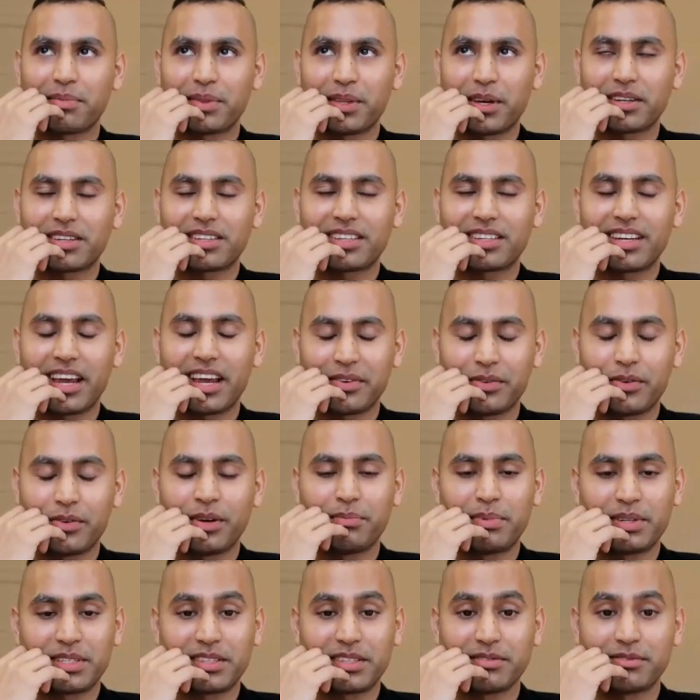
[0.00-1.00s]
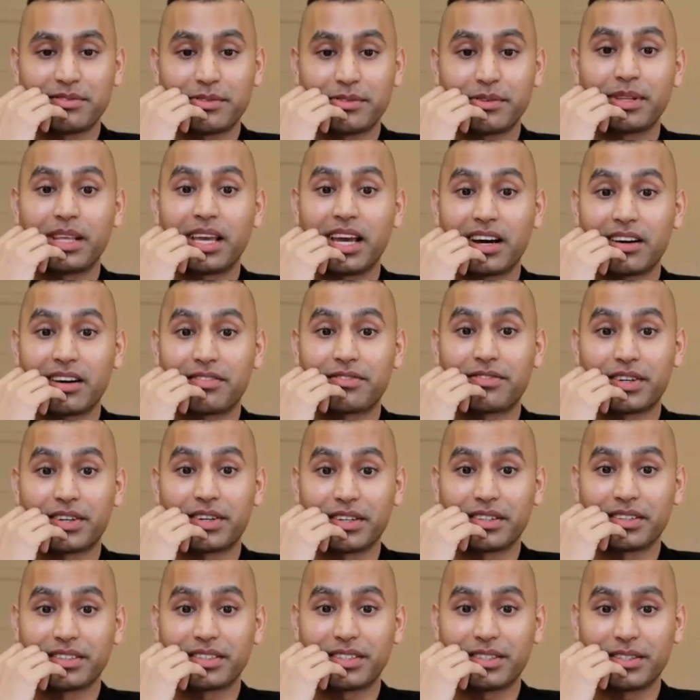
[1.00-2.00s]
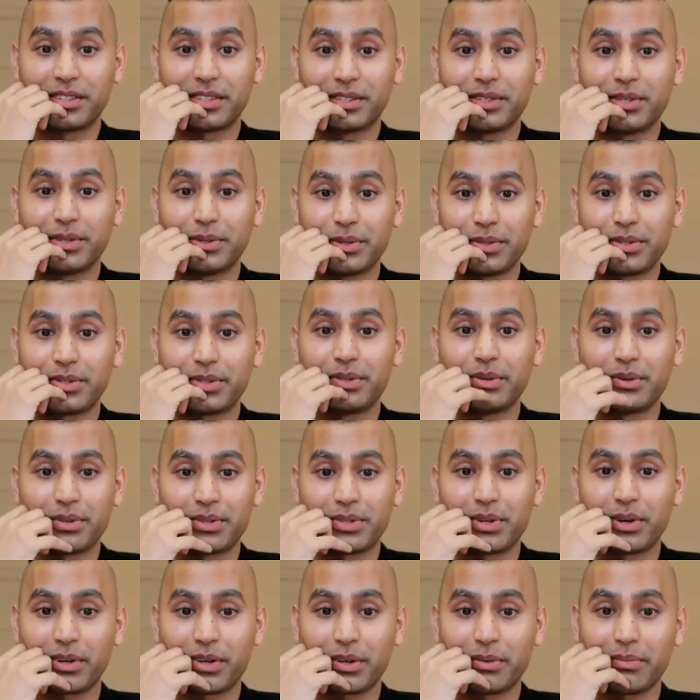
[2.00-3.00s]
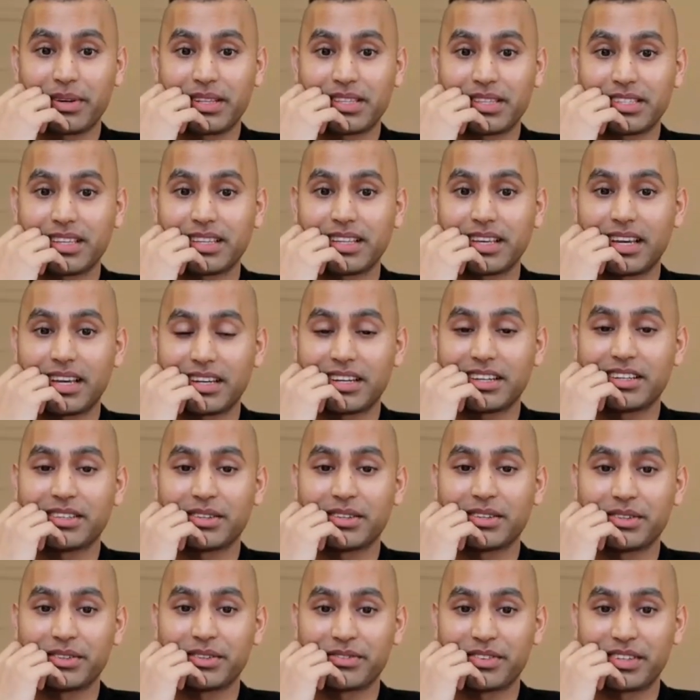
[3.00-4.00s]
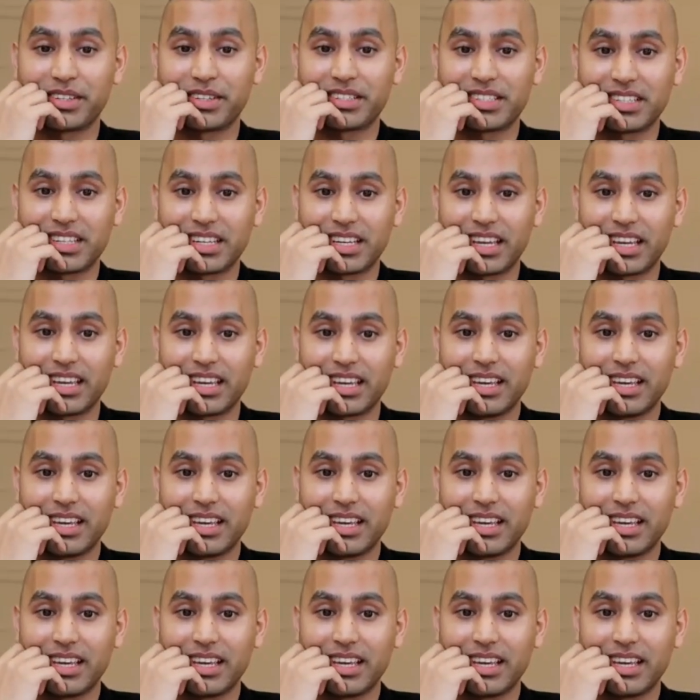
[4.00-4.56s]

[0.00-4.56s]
not 100% fully upfront to use those documents and get into university,